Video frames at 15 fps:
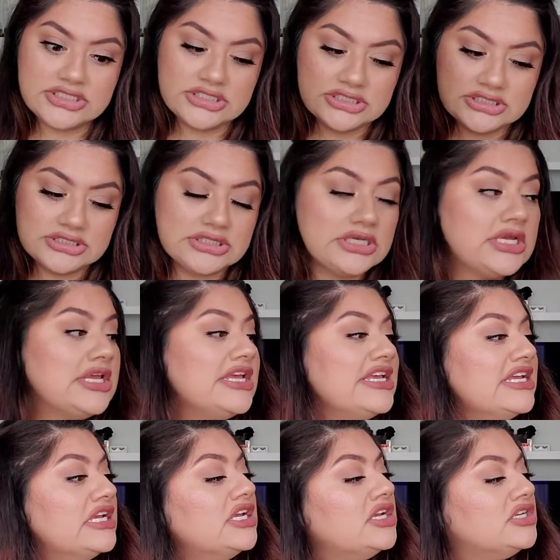just
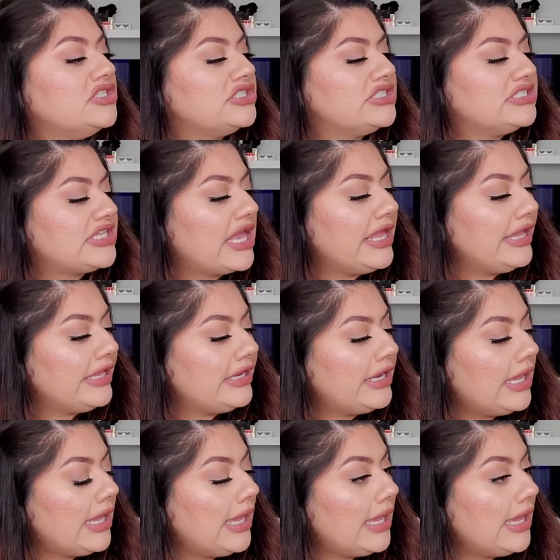just saying.